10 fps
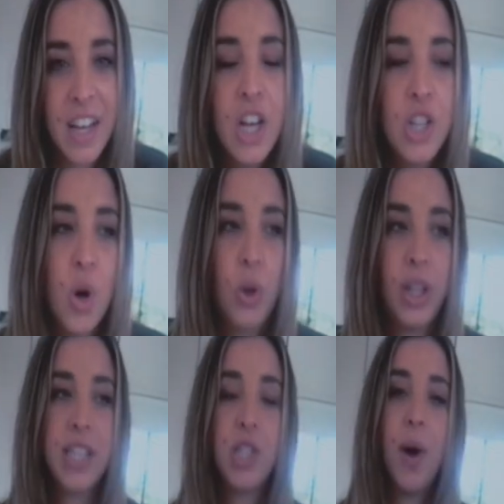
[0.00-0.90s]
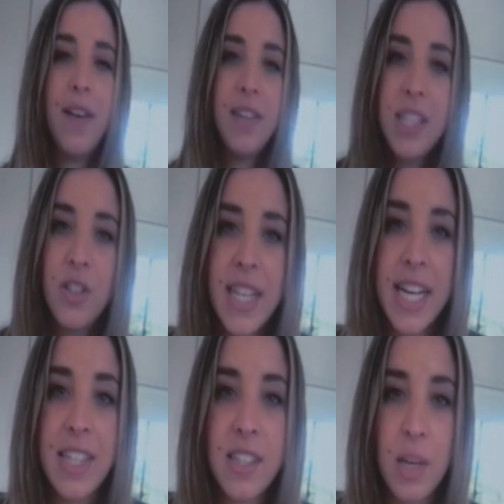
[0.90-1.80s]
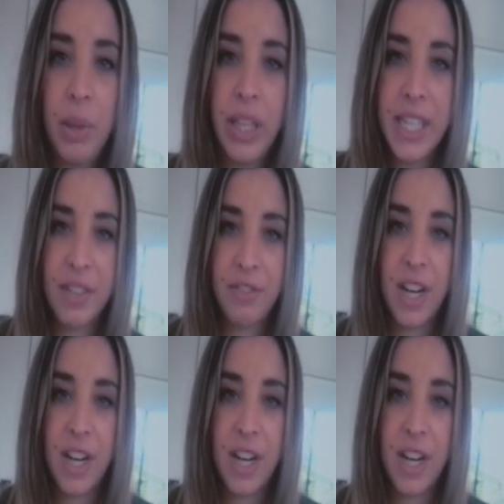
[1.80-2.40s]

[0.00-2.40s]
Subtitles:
Totally. So every single day is completely different.